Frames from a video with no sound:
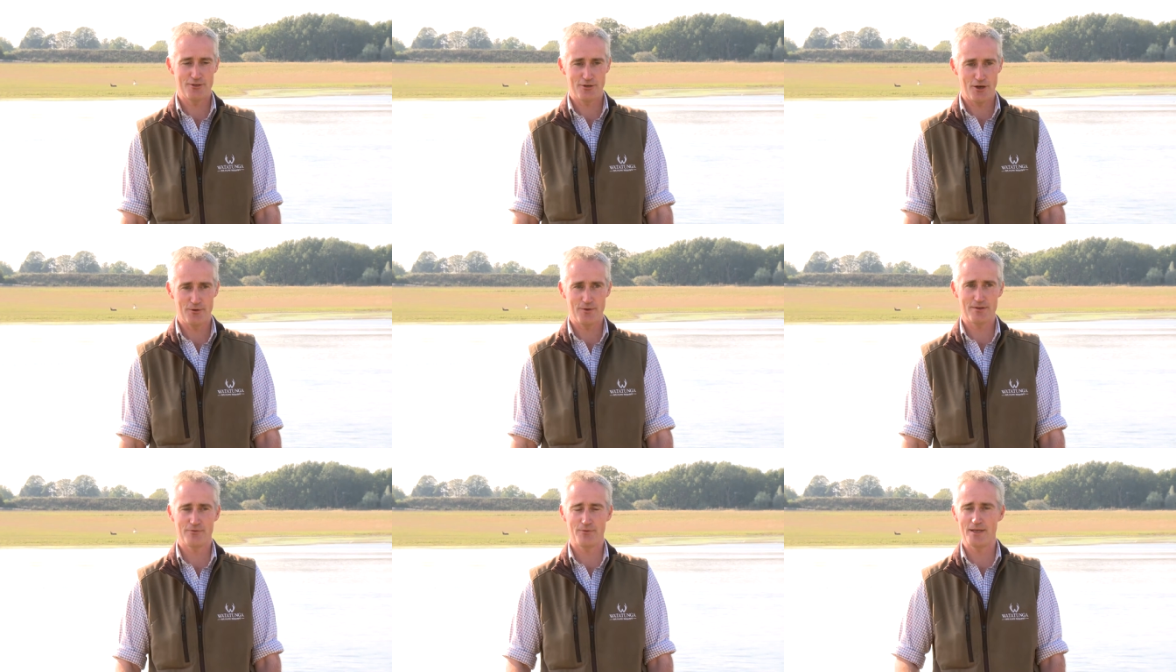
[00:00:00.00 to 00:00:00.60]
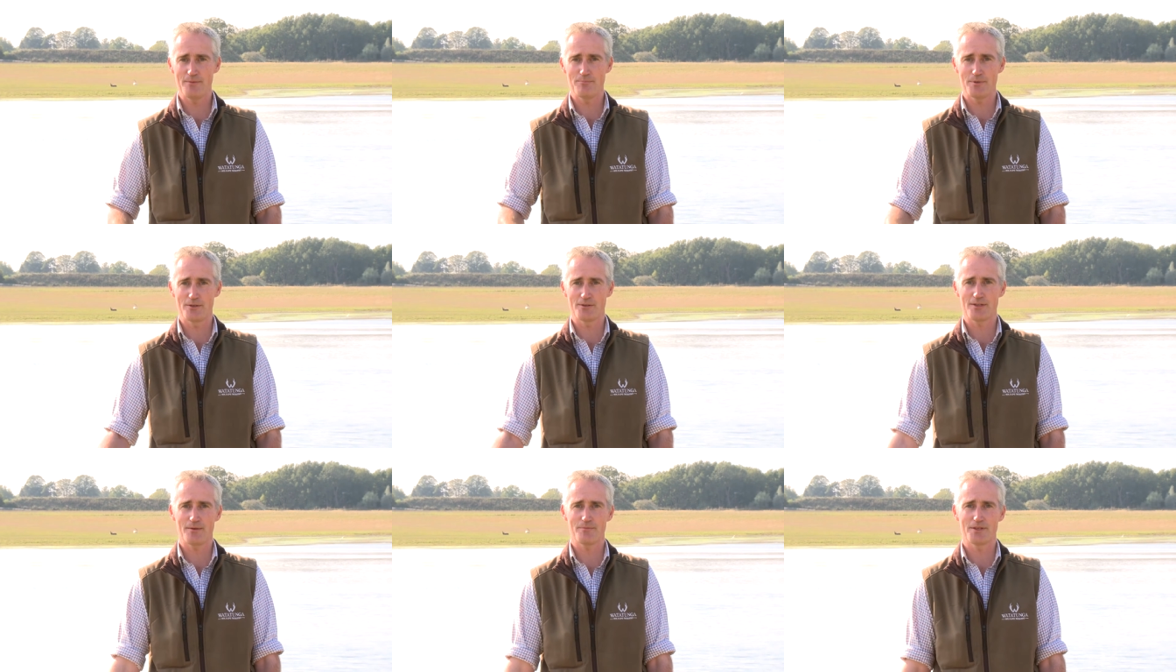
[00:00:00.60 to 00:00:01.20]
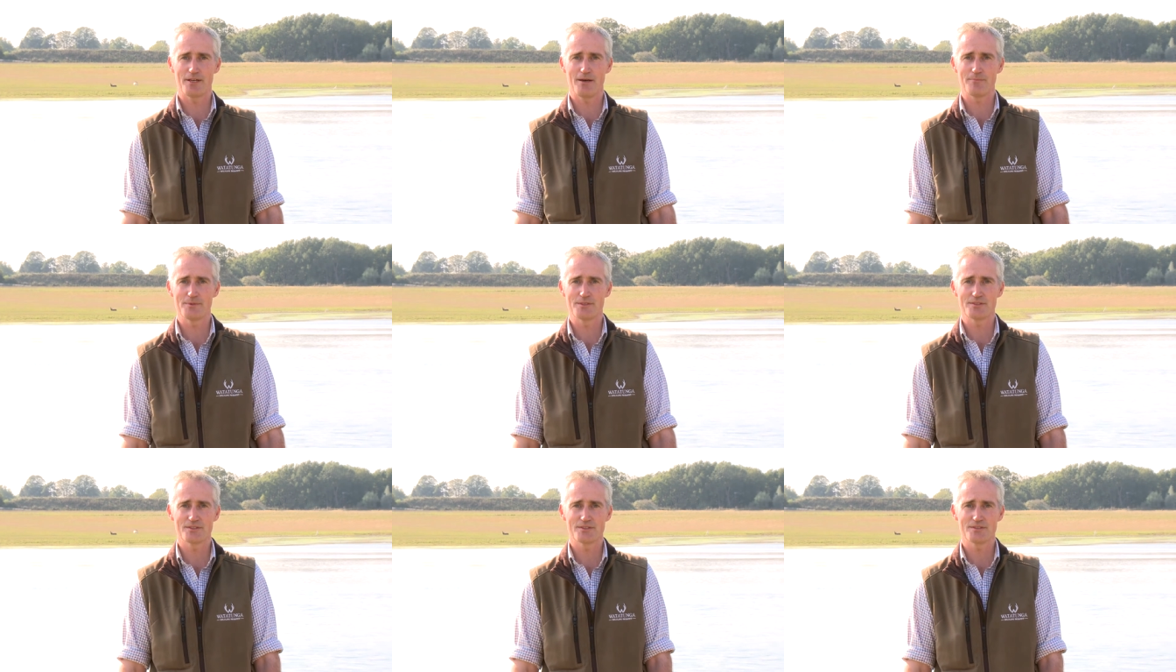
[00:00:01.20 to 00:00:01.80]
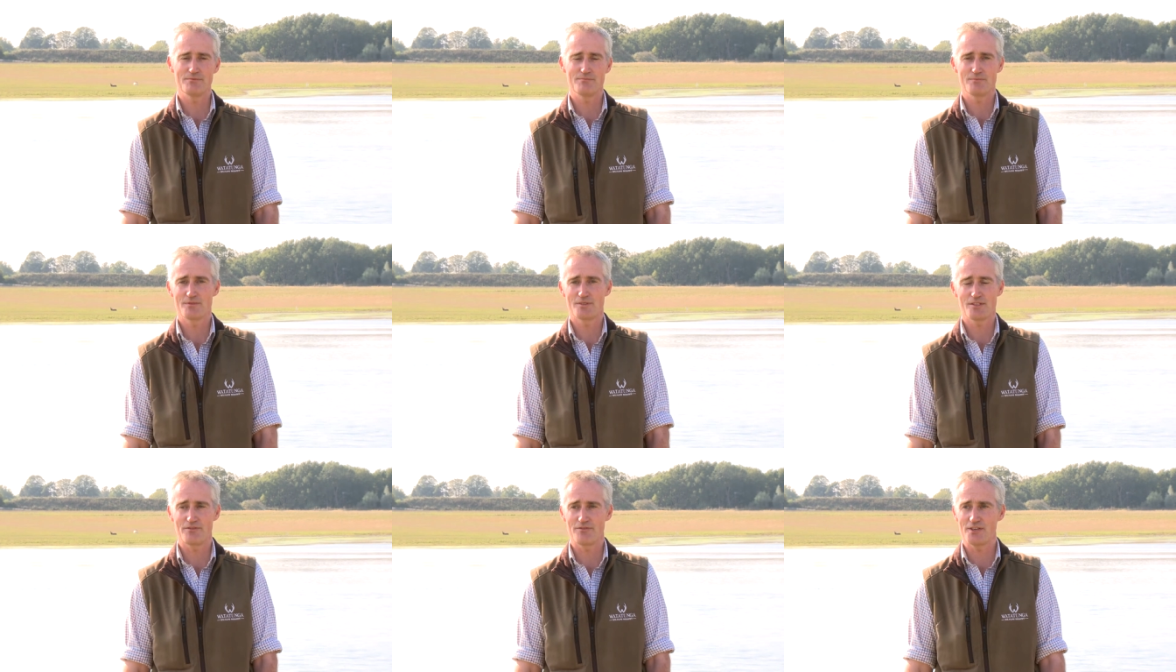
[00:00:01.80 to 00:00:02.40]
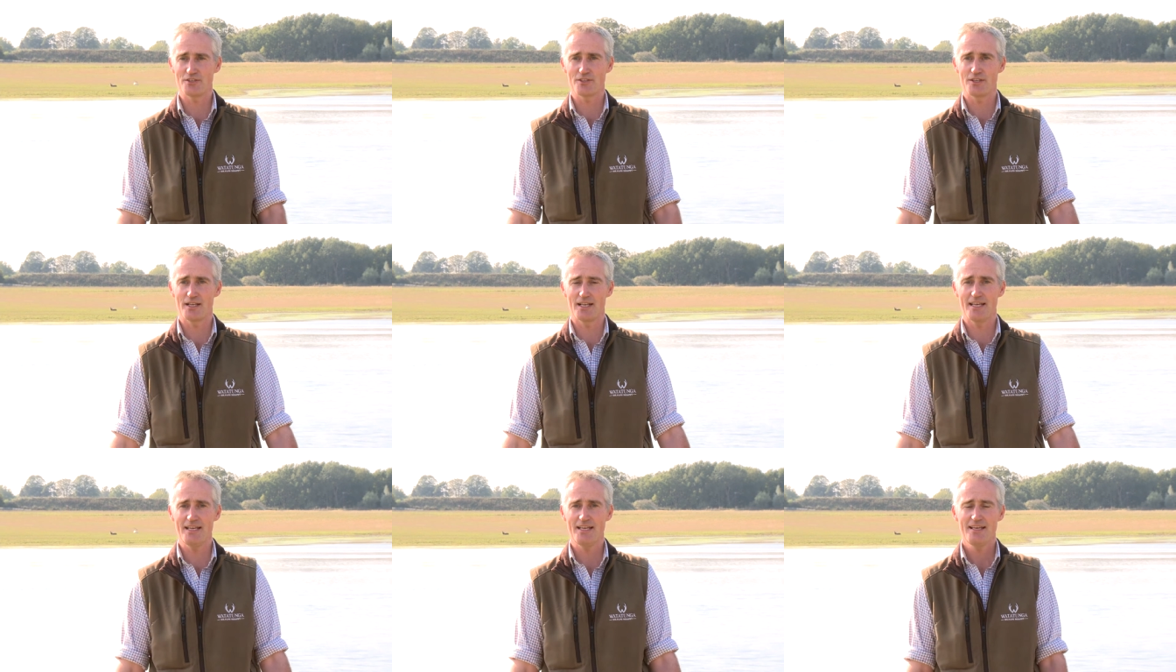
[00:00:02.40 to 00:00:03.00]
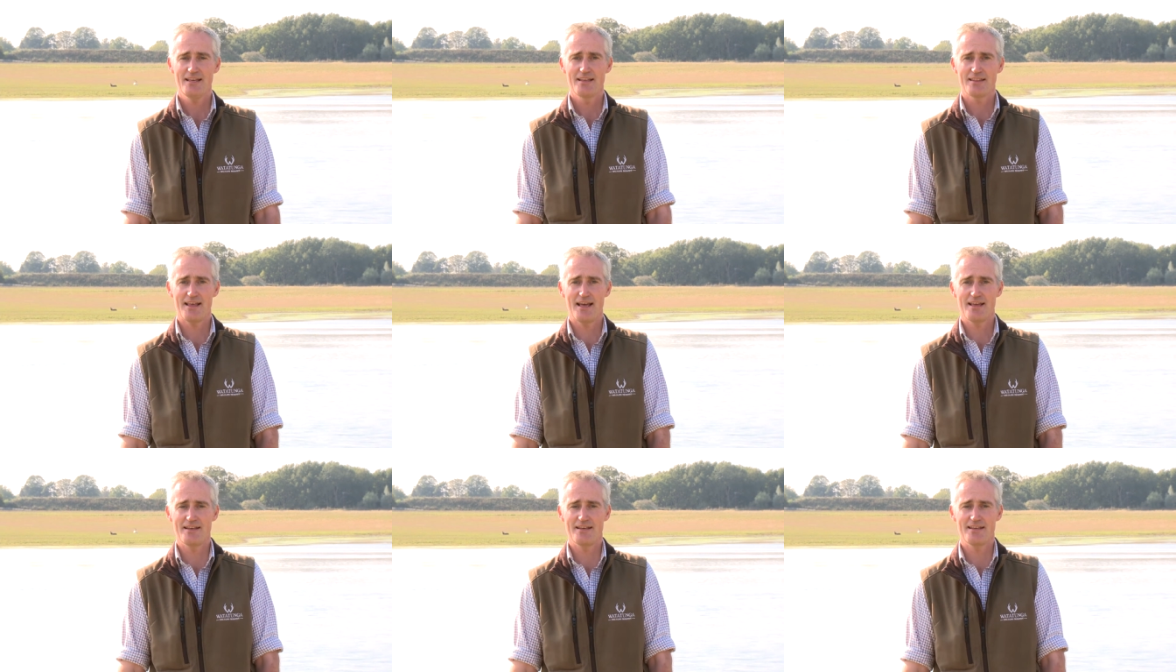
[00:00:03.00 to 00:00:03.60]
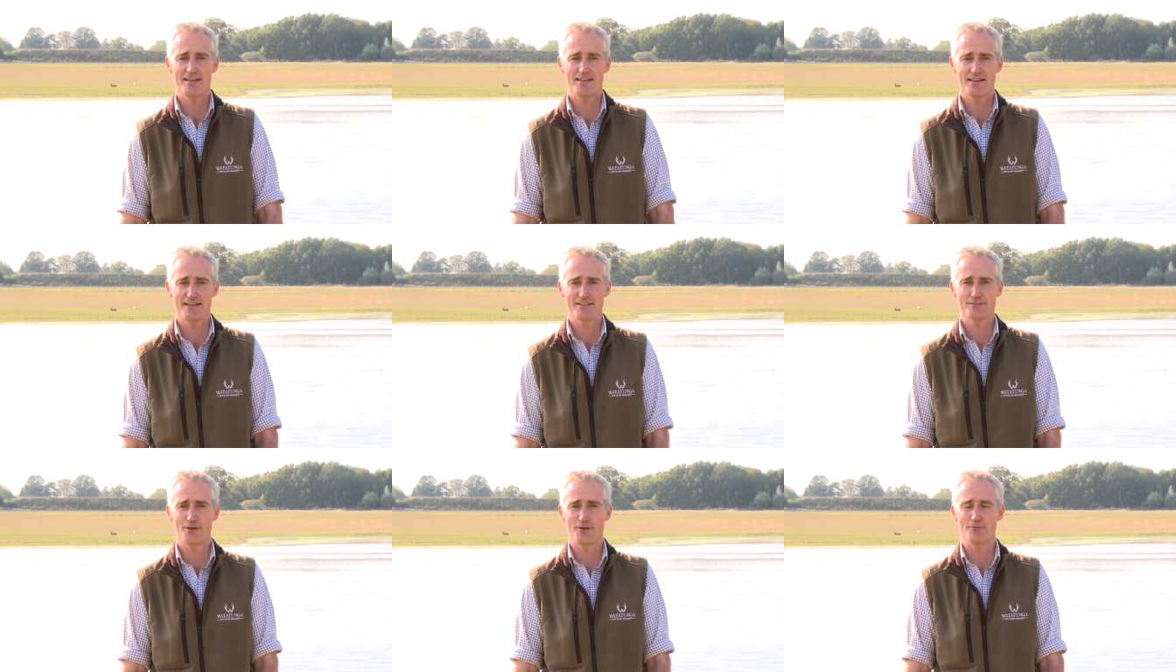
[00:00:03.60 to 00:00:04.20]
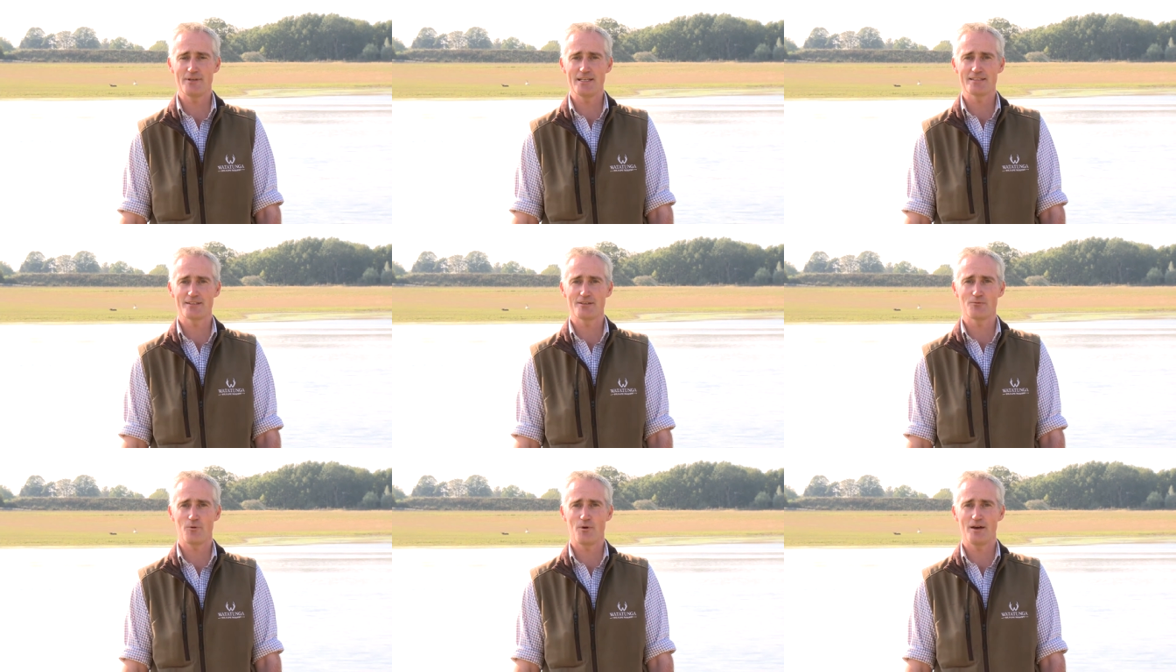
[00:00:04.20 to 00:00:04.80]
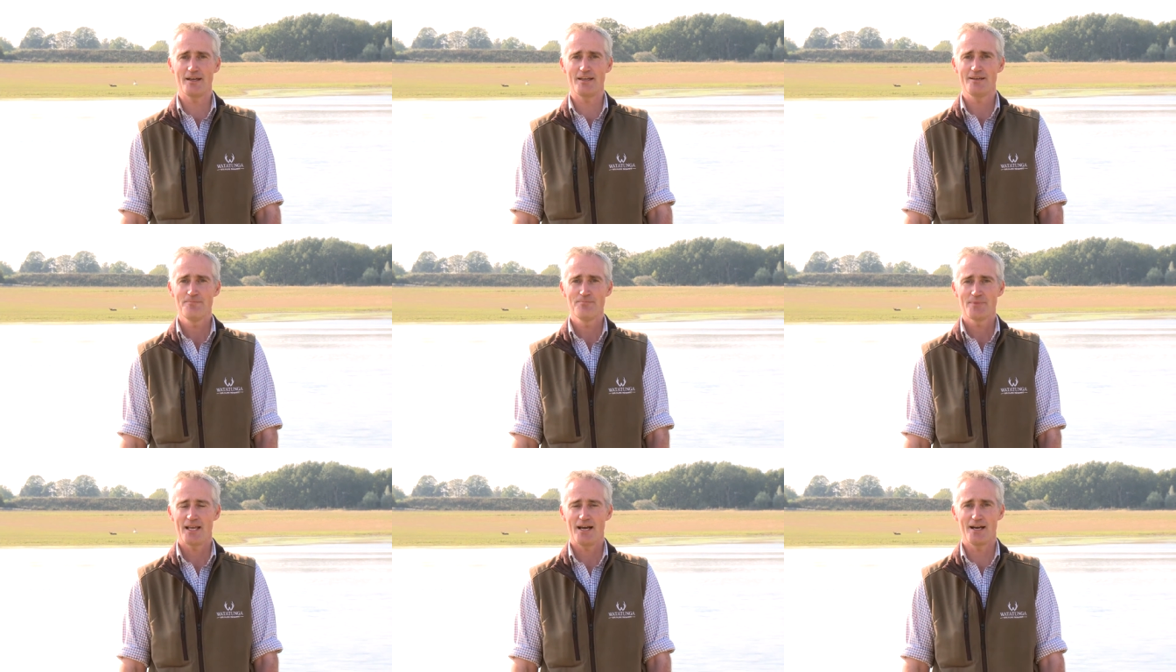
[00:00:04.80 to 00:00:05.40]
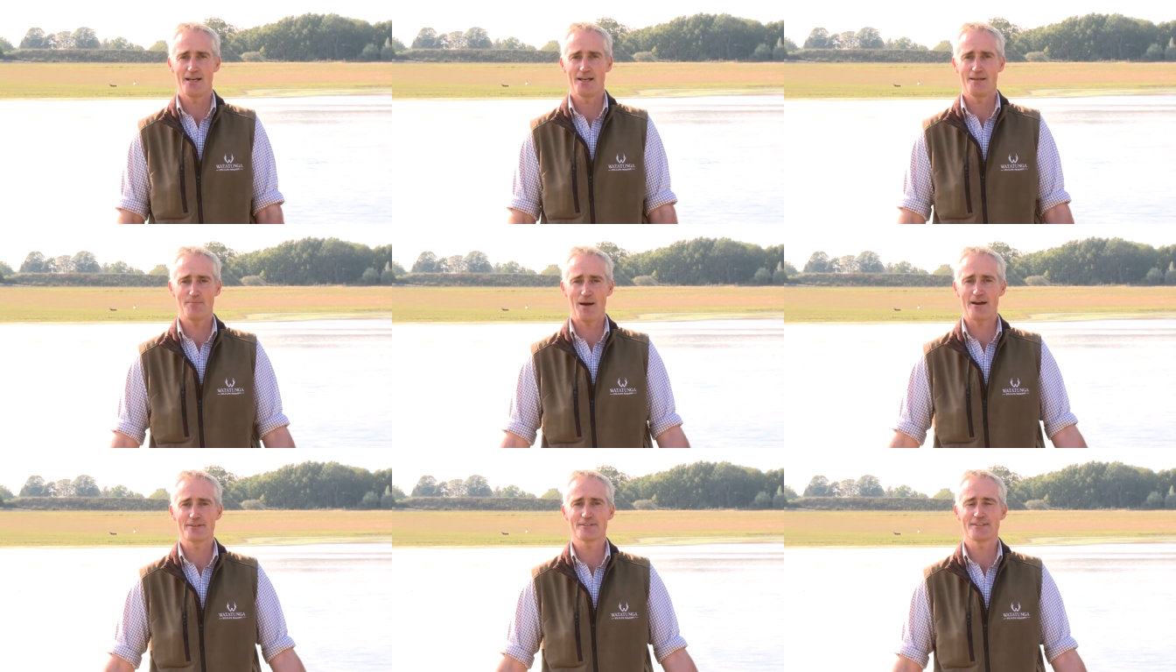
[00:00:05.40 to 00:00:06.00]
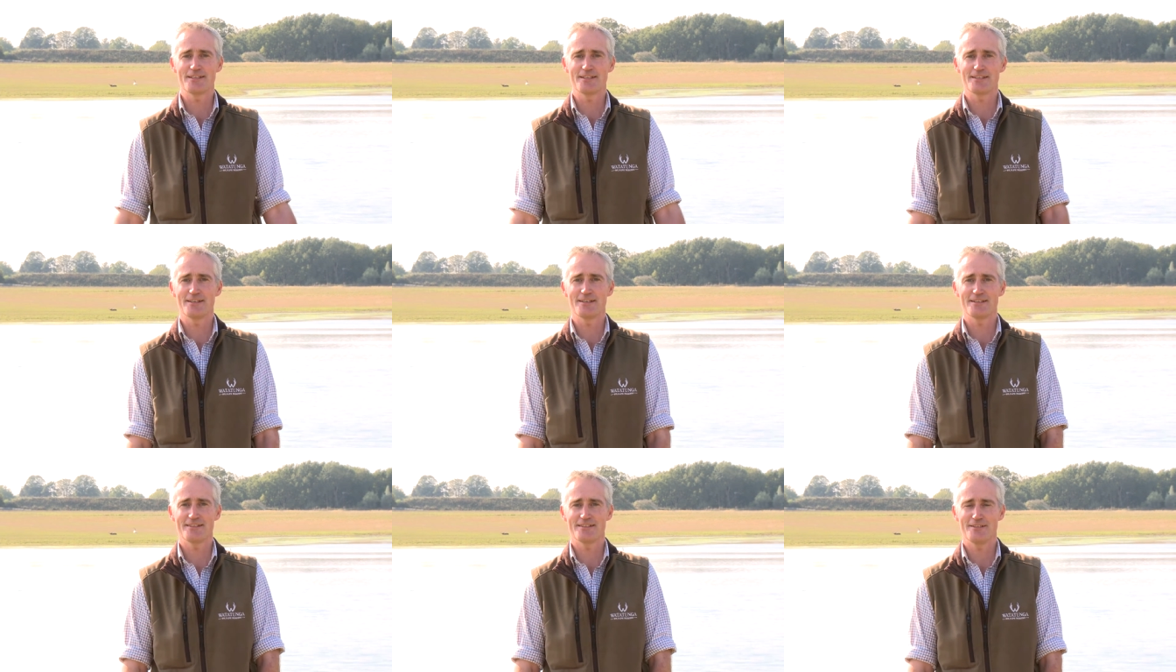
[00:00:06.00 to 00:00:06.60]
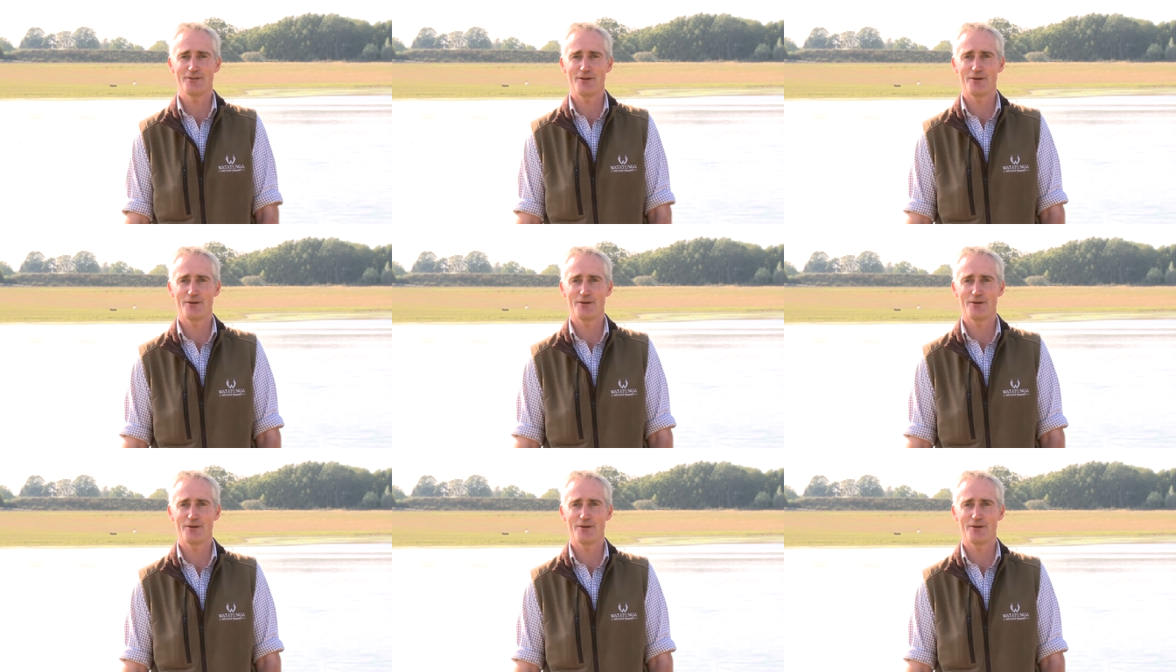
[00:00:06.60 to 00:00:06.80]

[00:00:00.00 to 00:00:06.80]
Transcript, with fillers: you know, if we build up the numbers sufficiently, then there's no reason why a barasingha, you